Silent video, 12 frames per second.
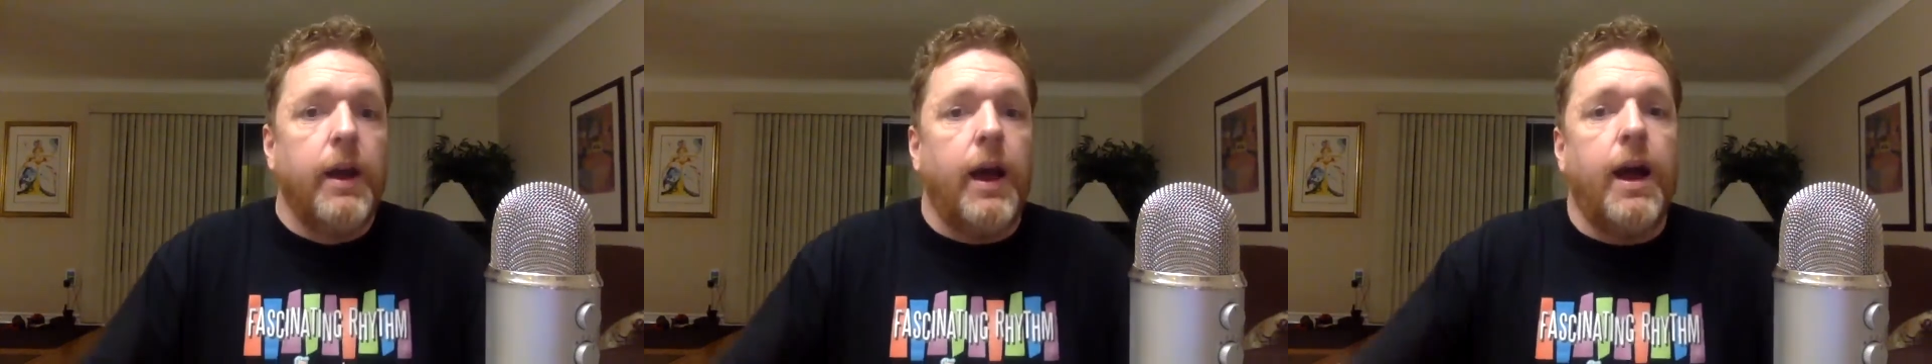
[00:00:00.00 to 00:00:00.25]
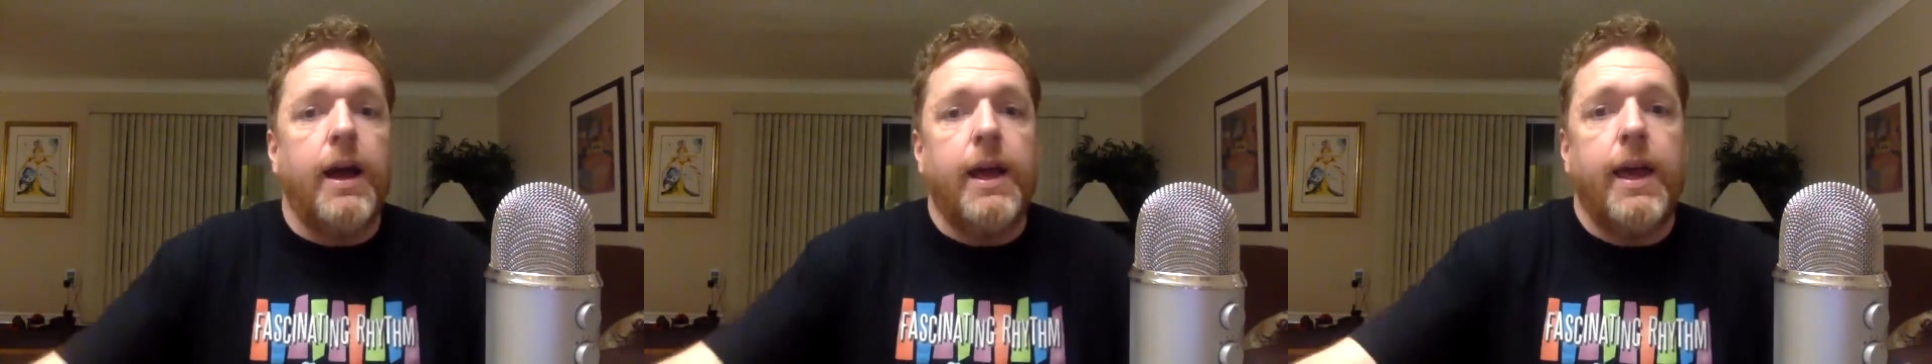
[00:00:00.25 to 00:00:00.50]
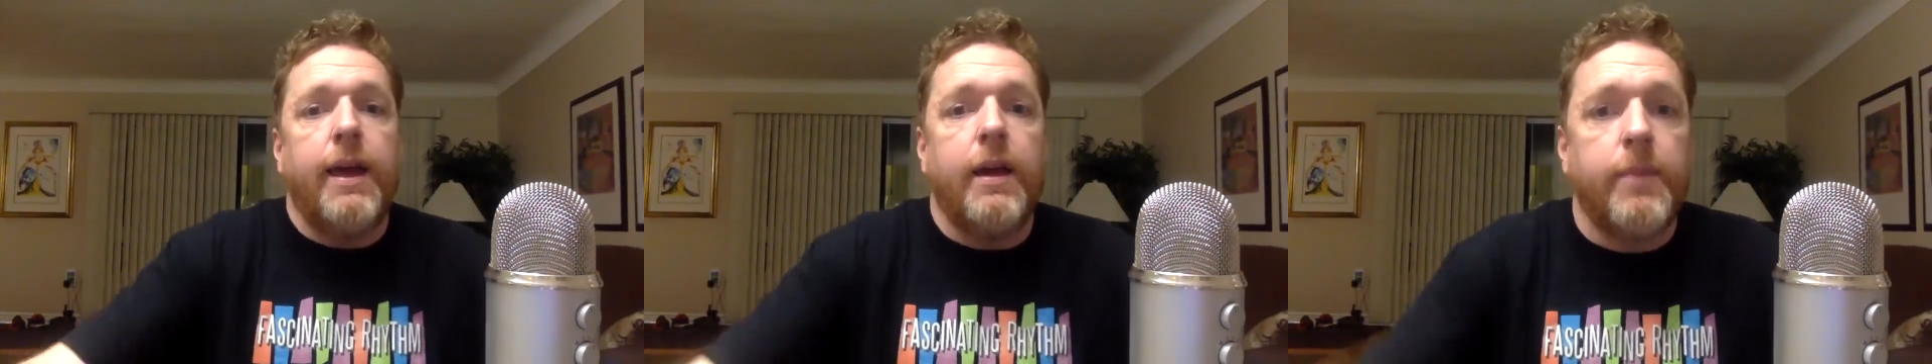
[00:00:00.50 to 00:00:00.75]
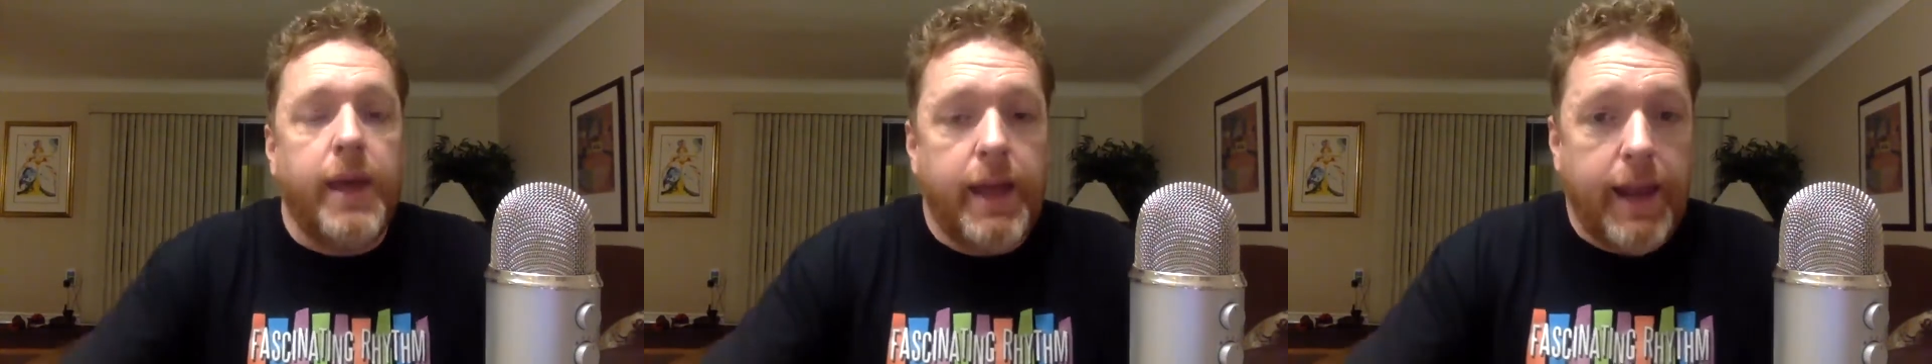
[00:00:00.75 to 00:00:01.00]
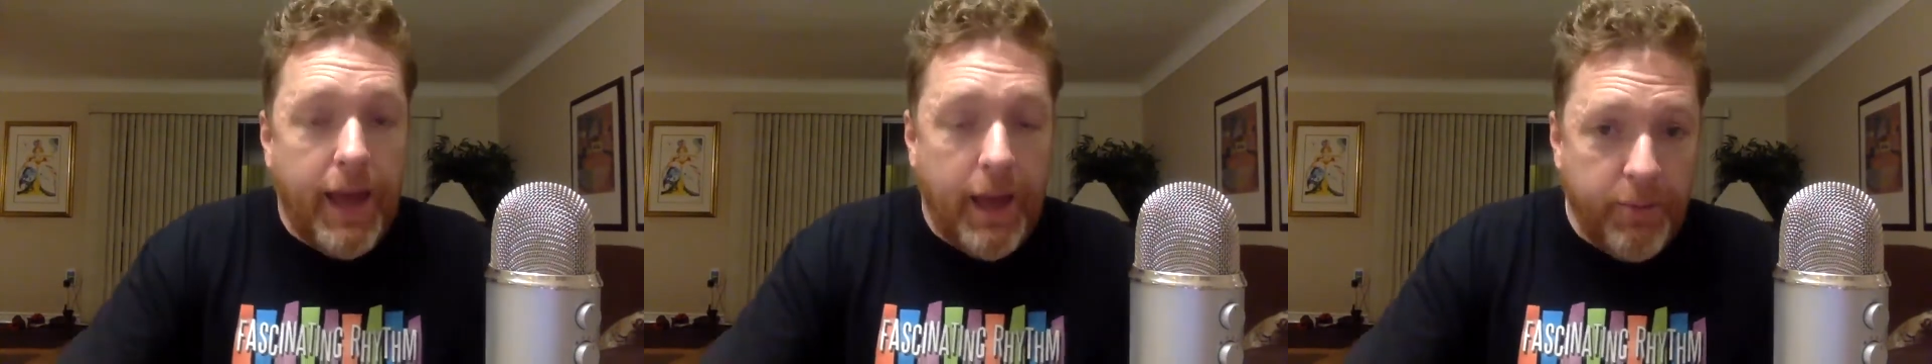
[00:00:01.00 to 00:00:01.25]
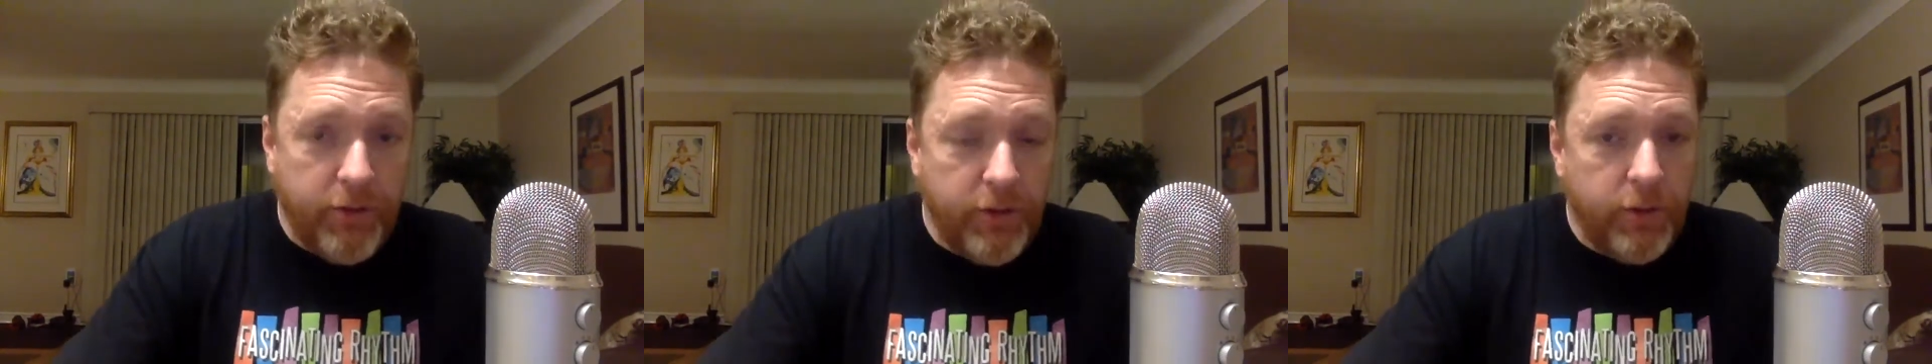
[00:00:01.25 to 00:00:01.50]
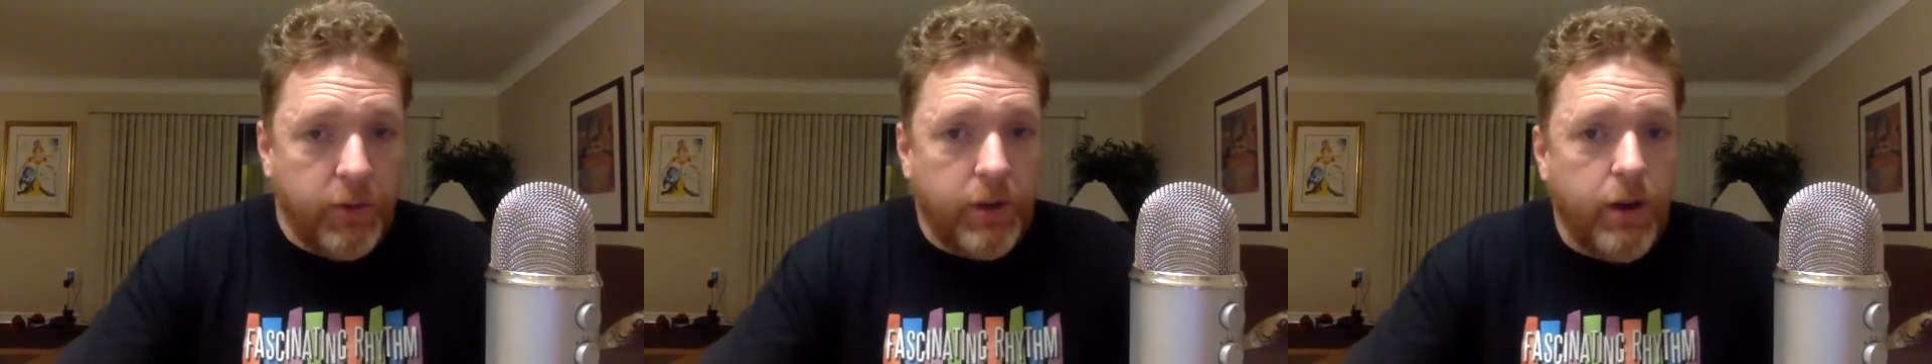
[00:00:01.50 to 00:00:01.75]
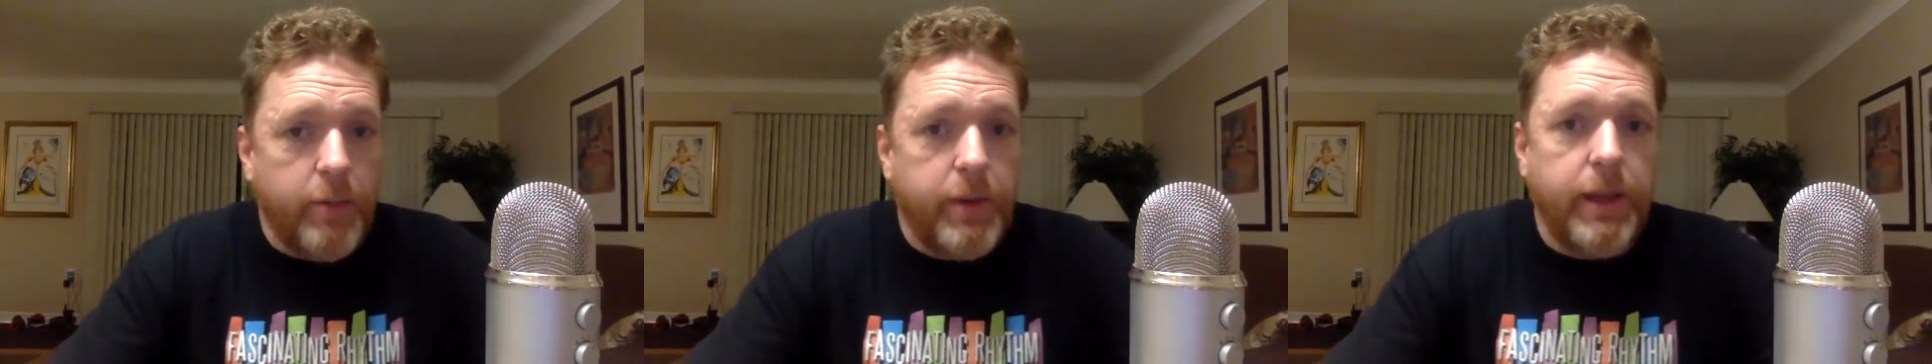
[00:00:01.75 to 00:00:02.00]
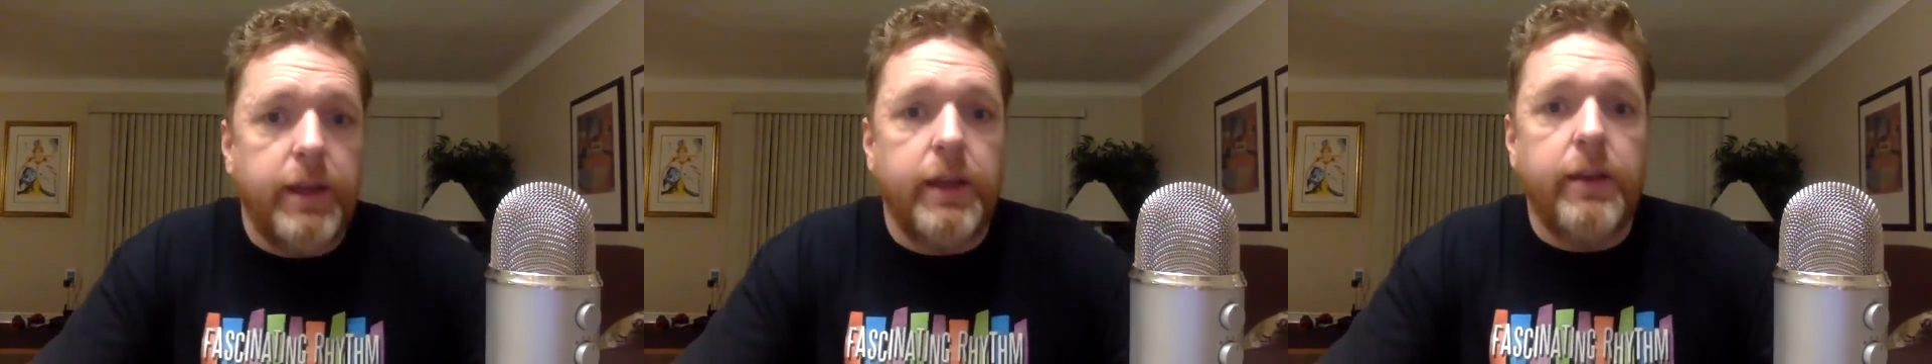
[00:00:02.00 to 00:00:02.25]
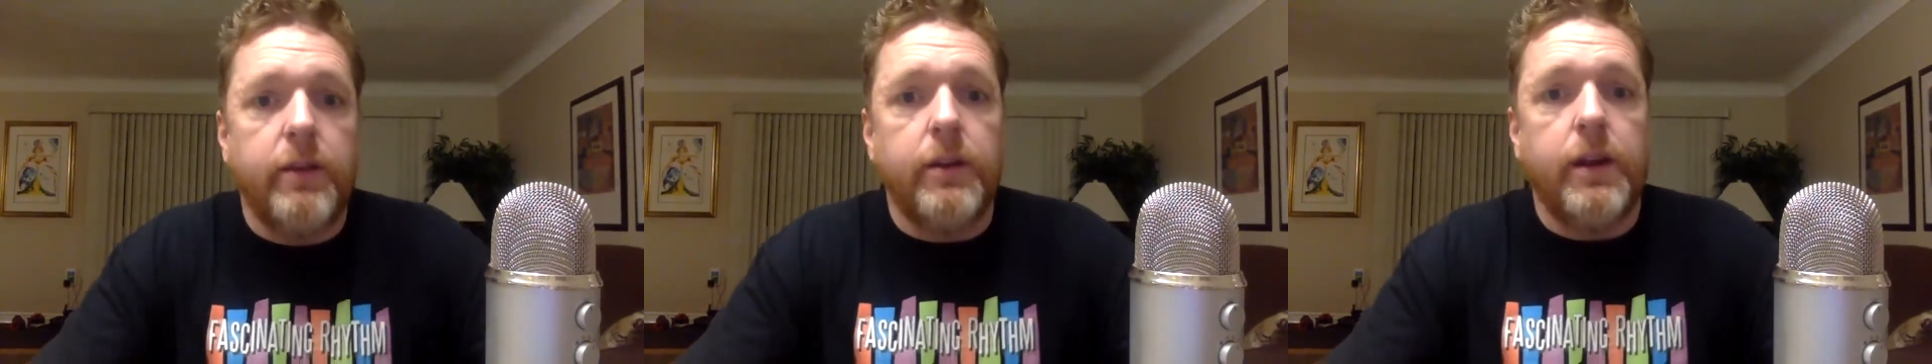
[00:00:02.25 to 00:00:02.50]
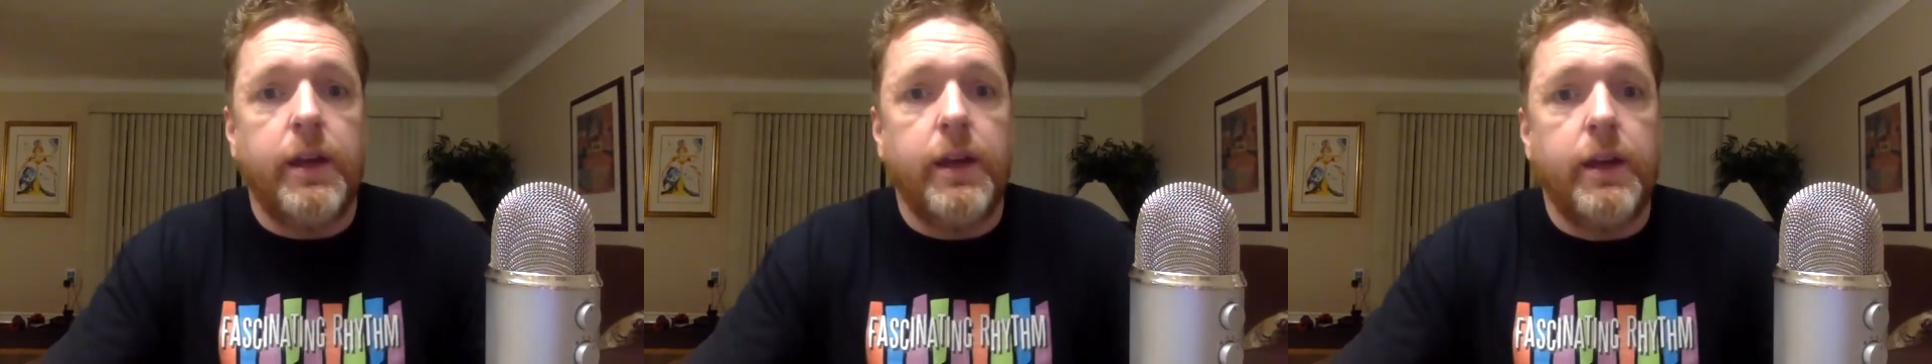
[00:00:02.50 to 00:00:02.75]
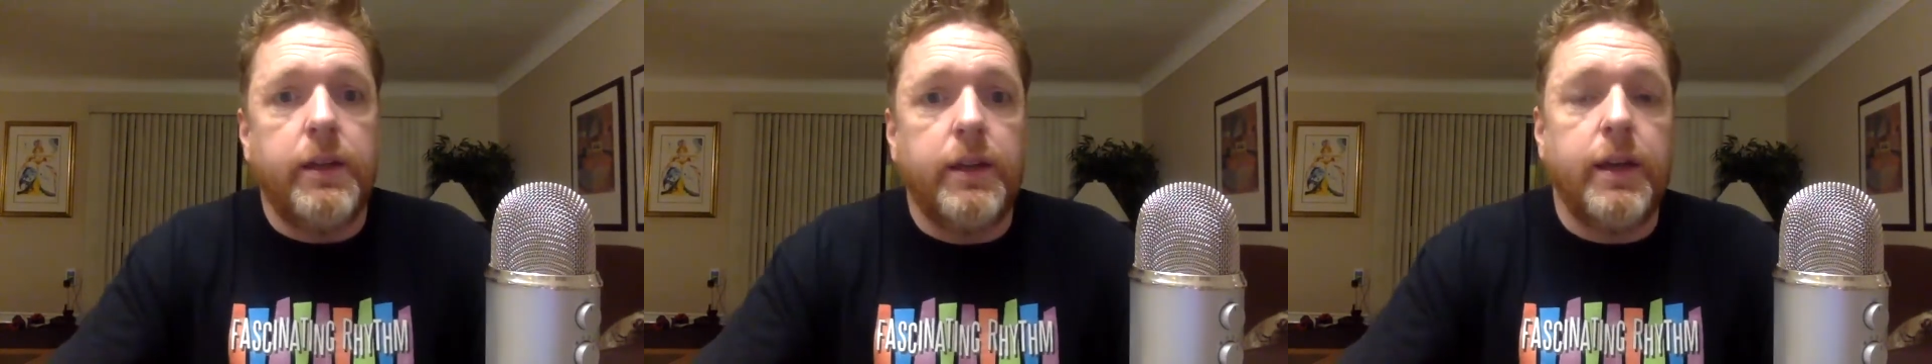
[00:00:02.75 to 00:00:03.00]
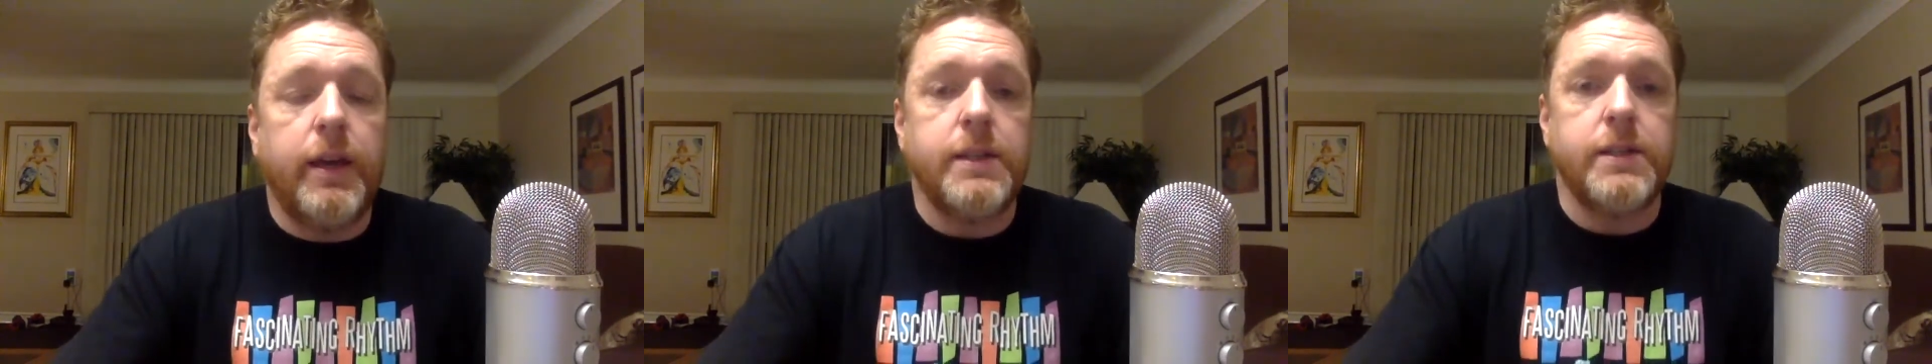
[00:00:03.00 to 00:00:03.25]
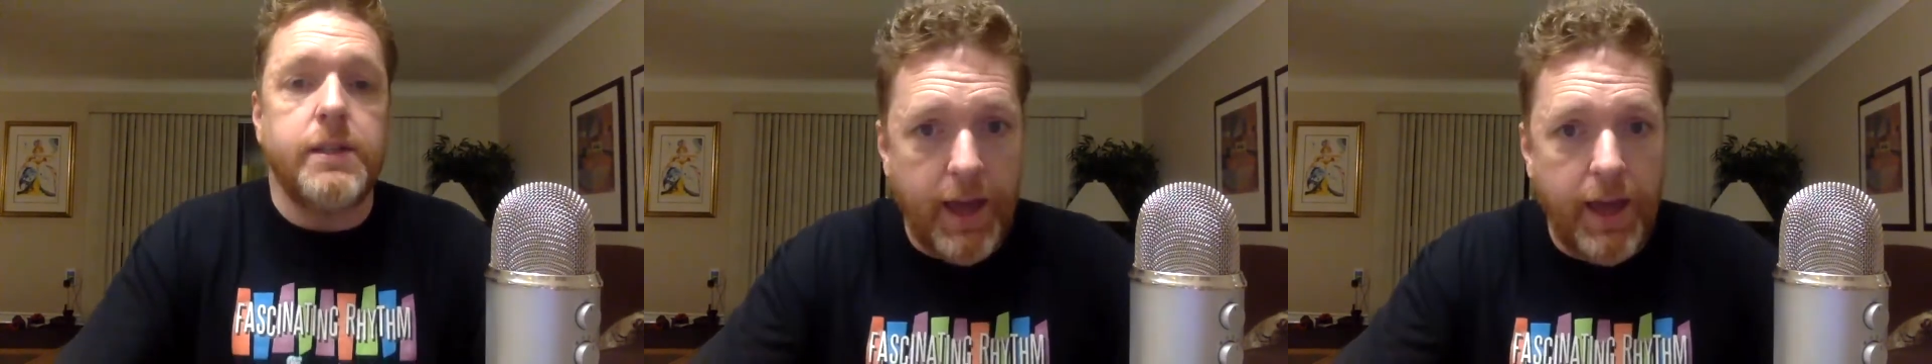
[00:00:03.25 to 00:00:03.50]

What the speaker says: I am at Absolute Comedy here in Kingston,